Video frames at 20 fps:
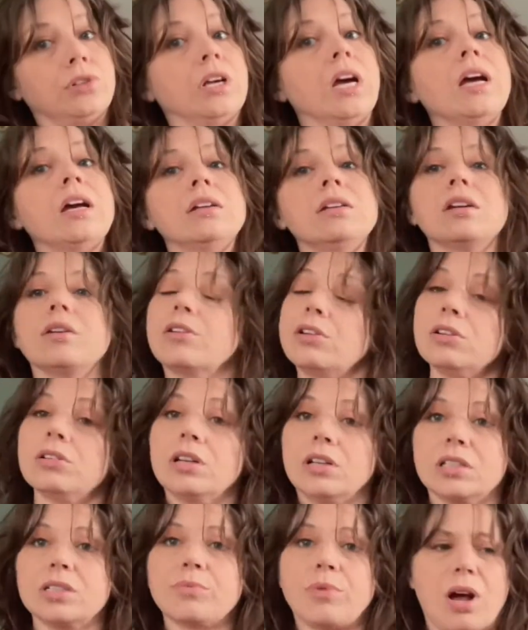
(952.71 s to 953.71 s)
end,
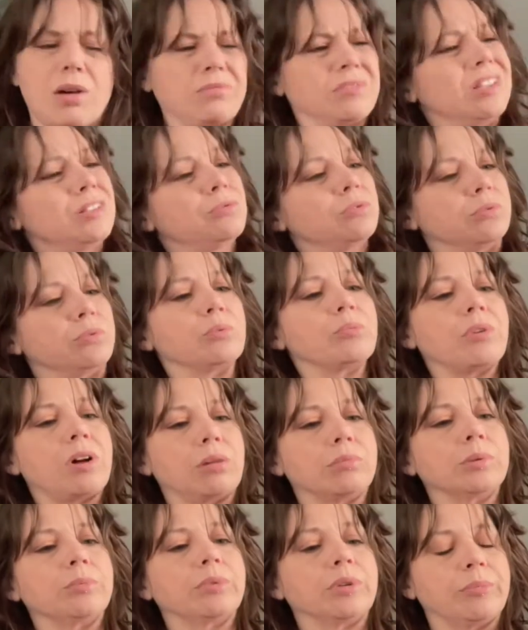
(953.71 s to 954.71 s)
this one will
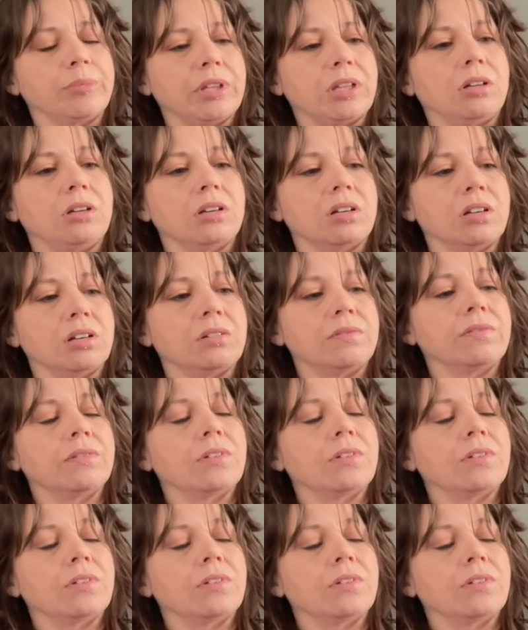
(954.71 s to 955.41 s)
probably be long enough.